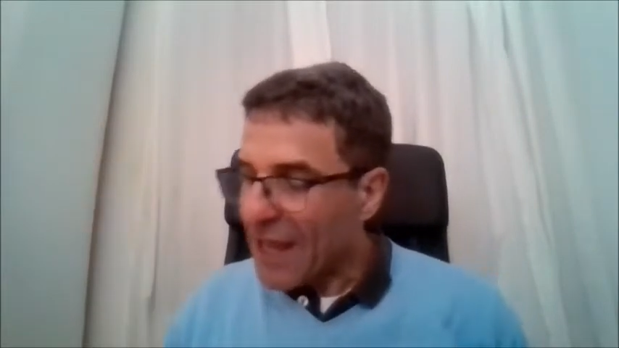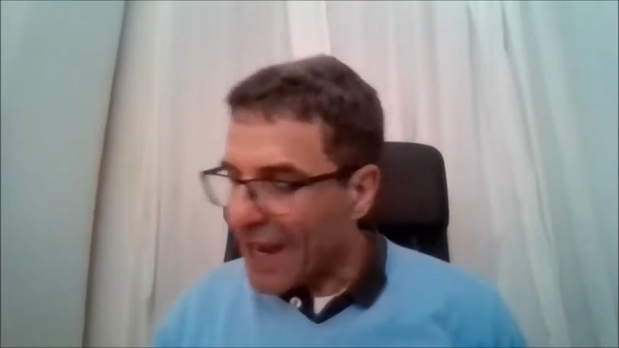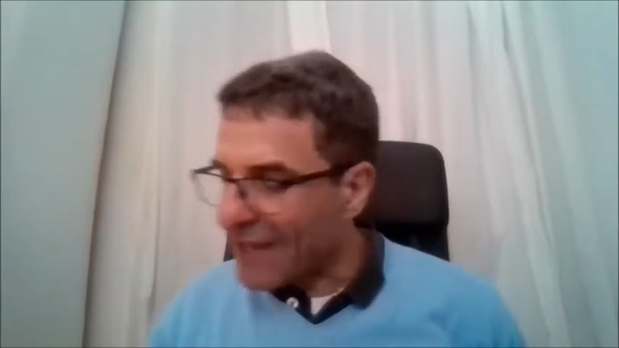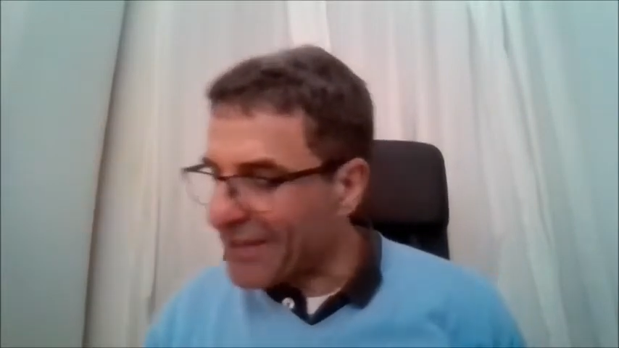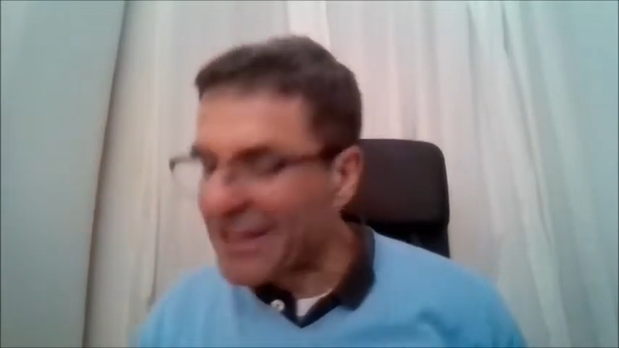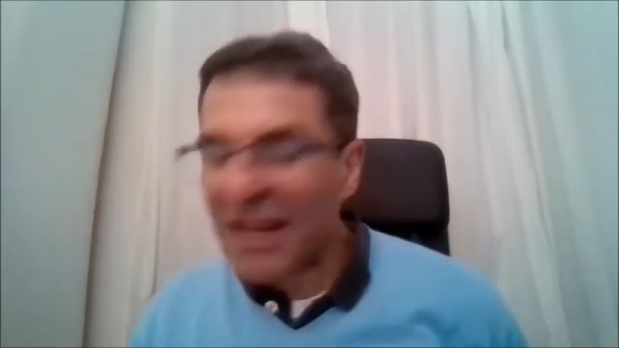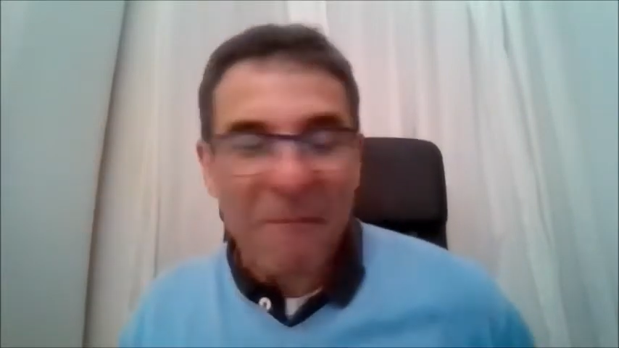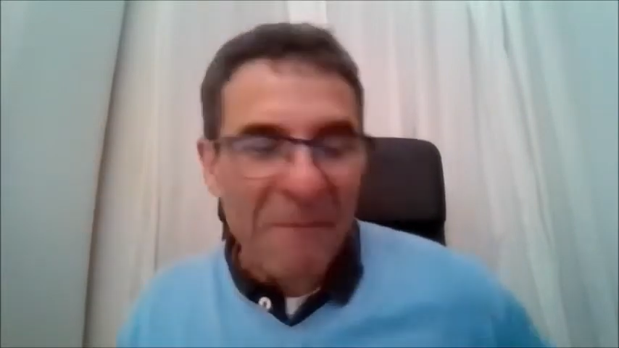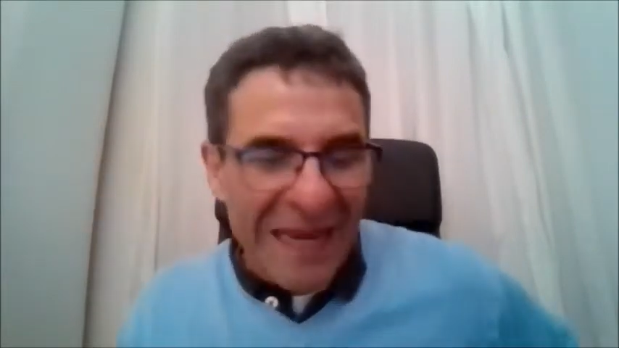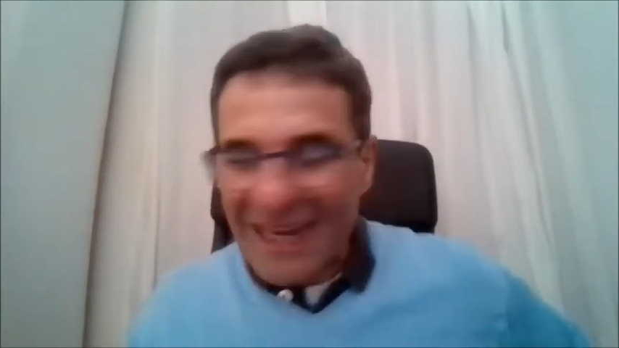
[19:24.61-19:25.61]
I think they
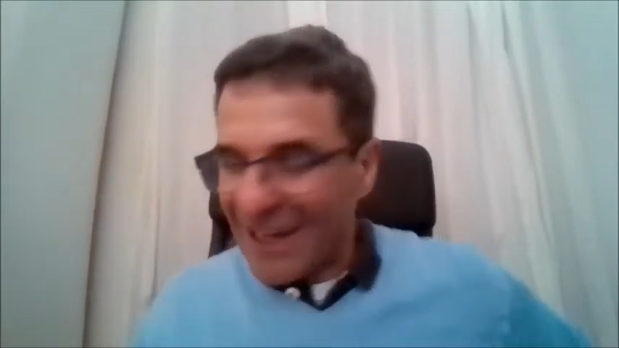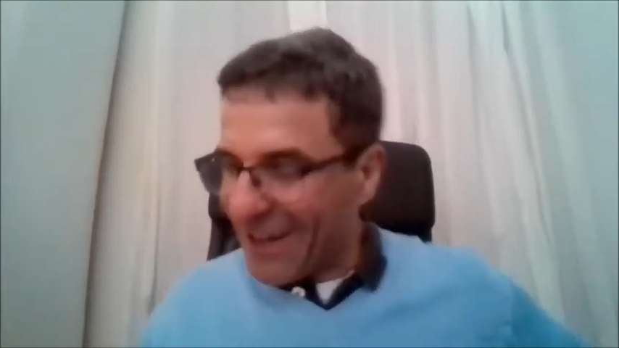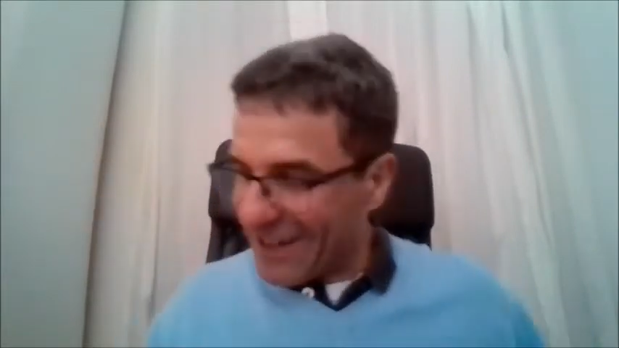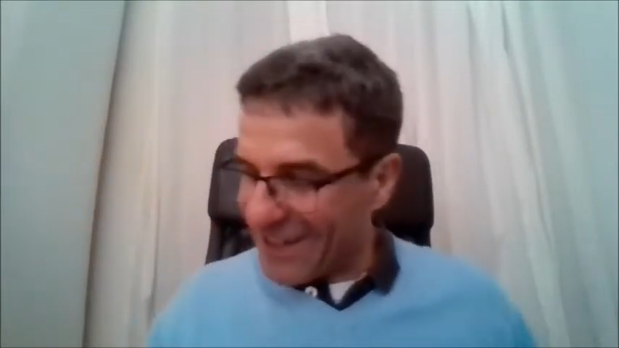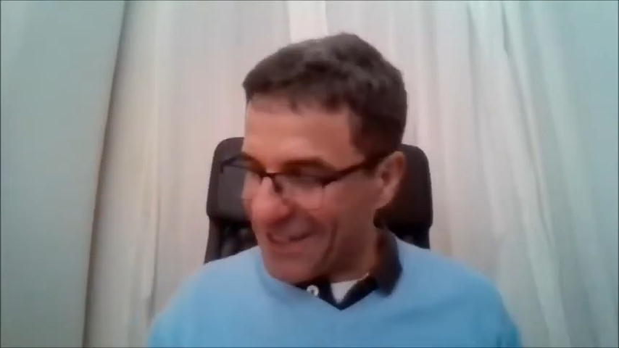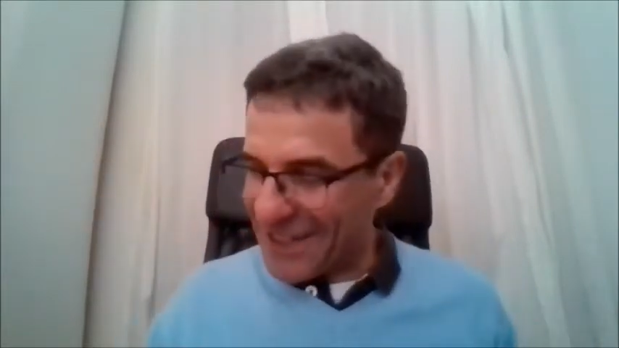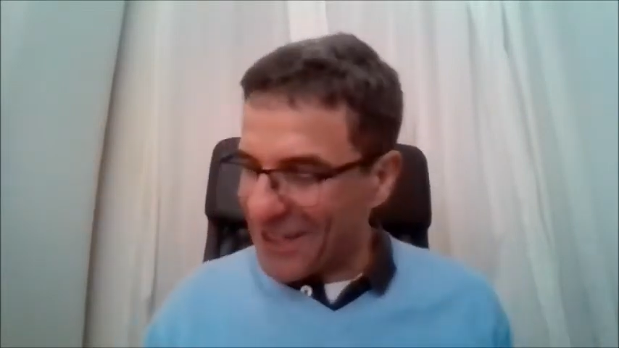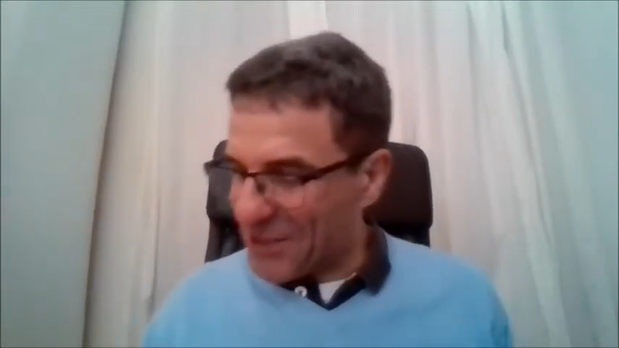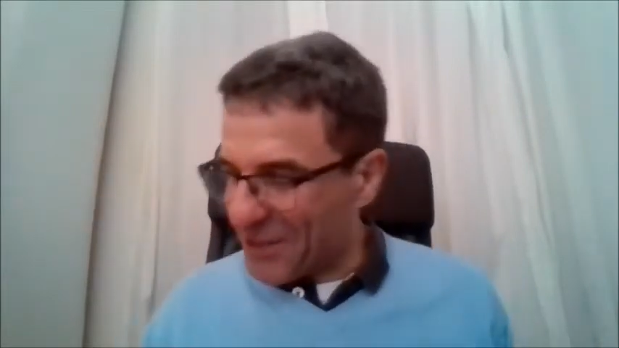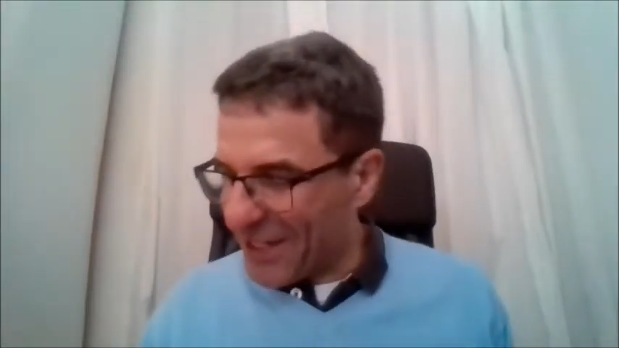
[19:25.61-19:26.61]
mean like these
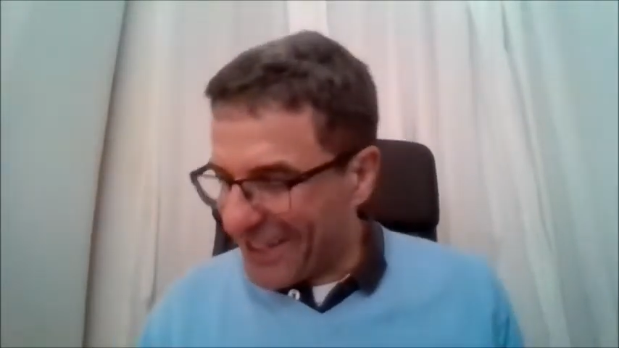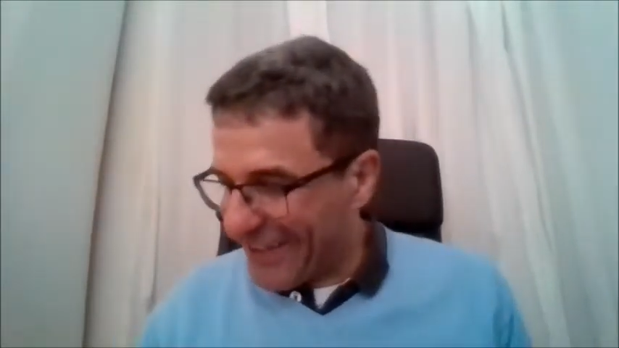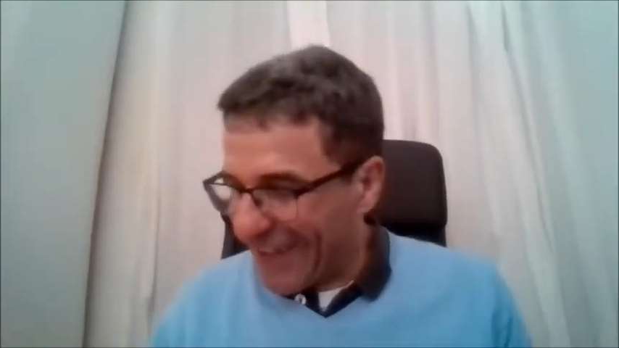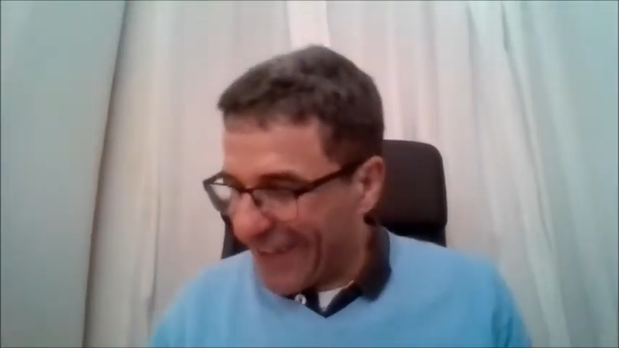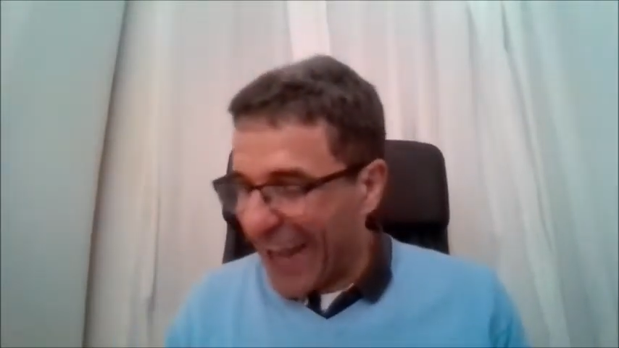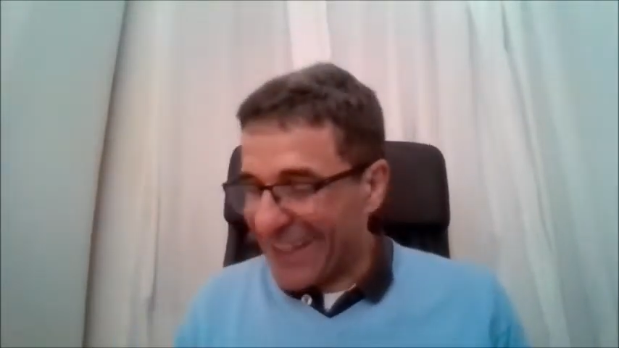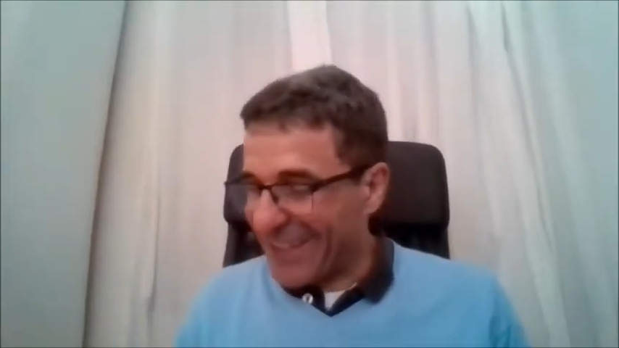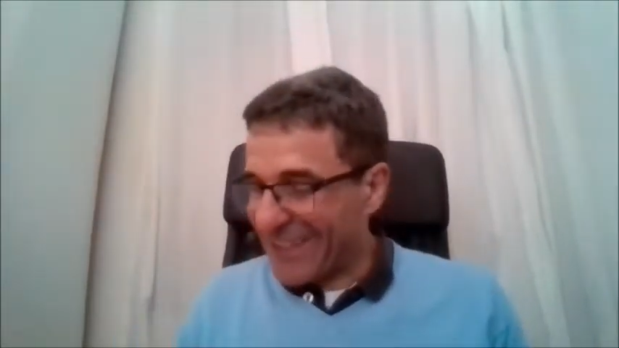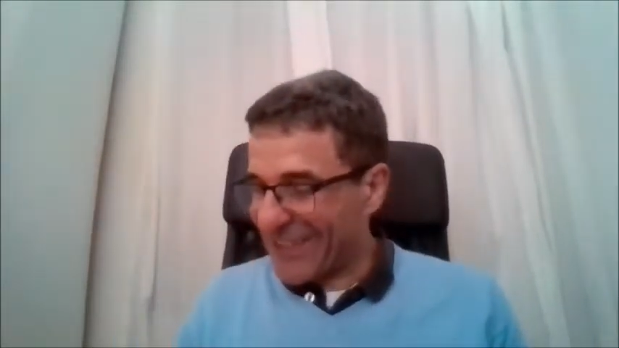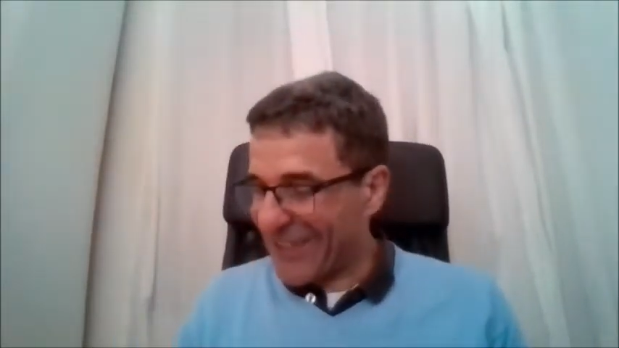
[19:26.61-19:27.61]

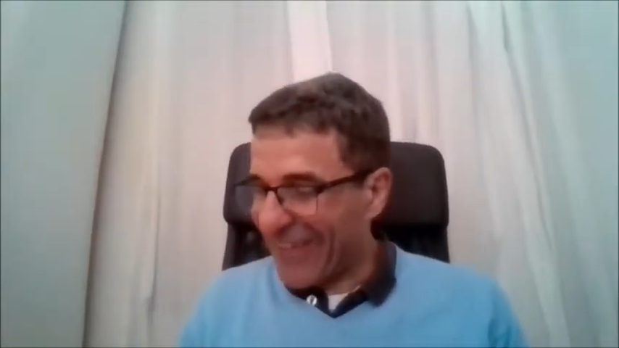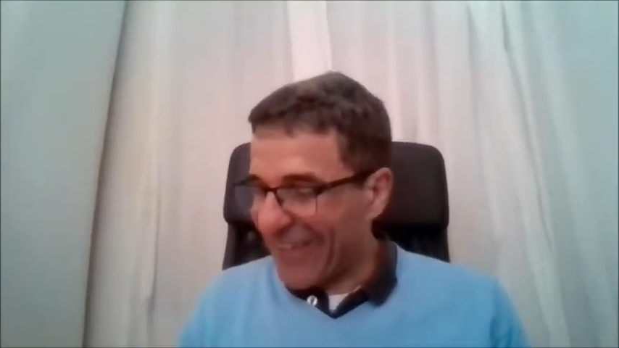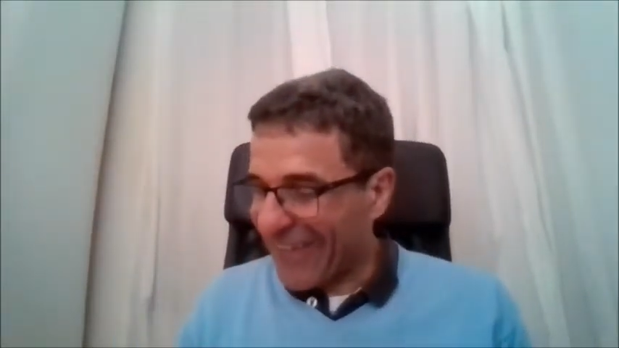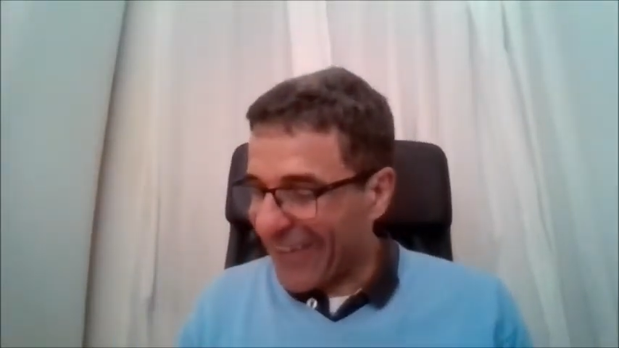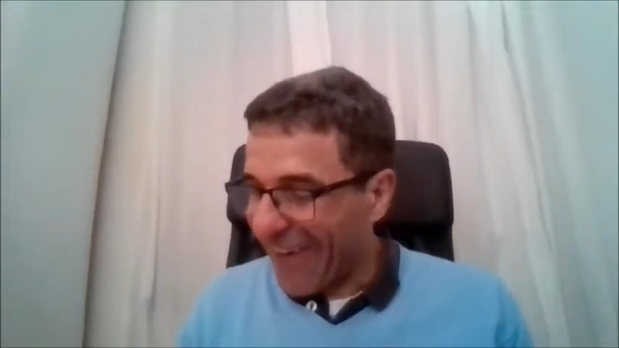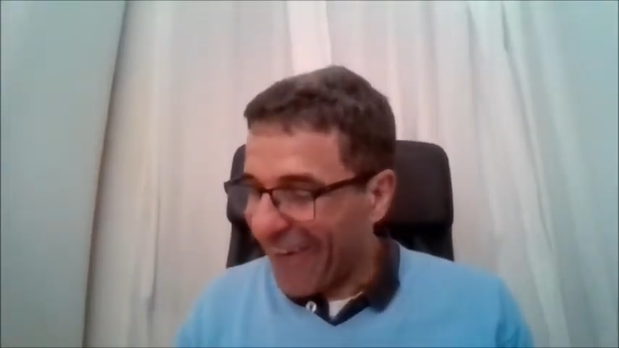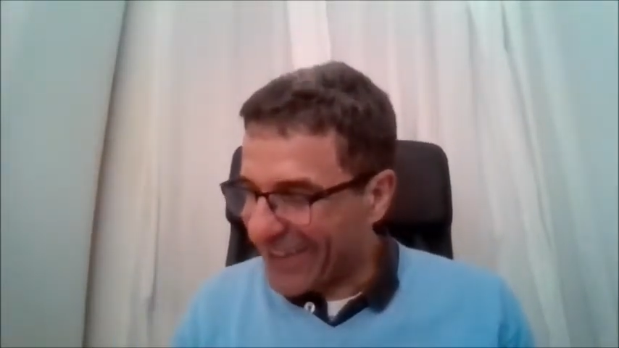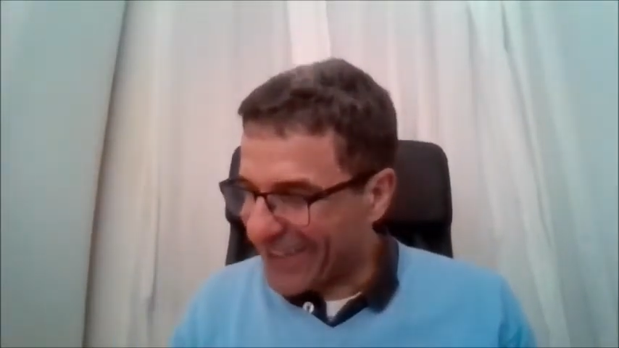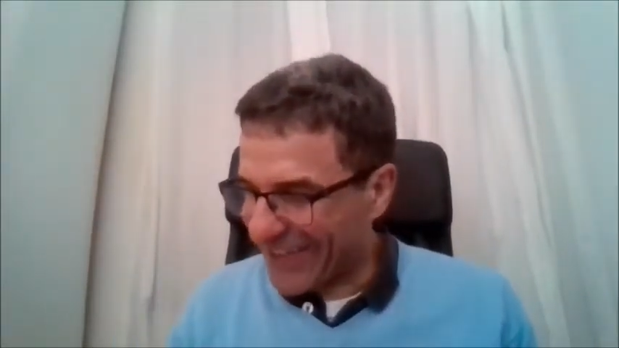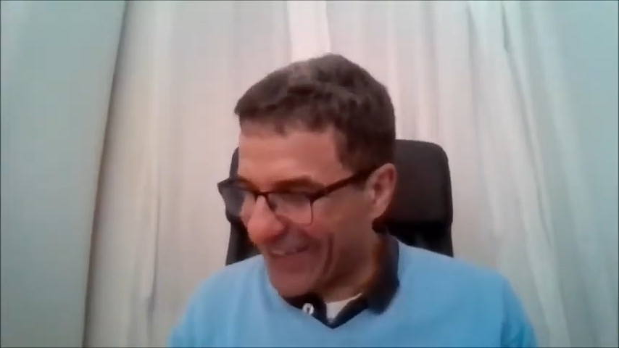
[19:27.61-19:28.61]
two-handed sword or long
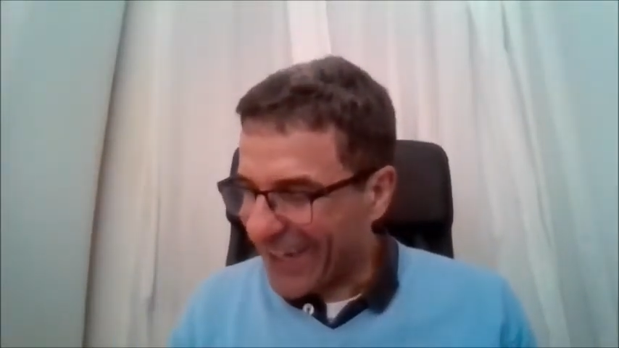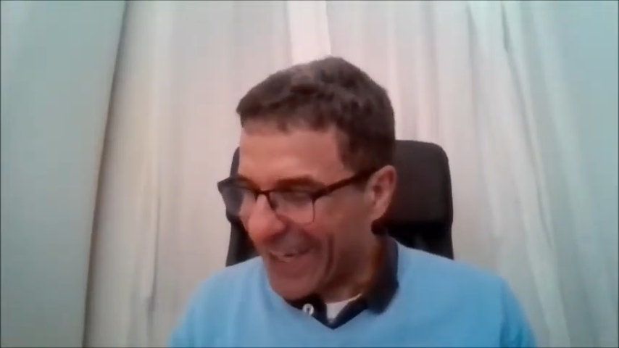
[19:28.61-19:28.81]
sword.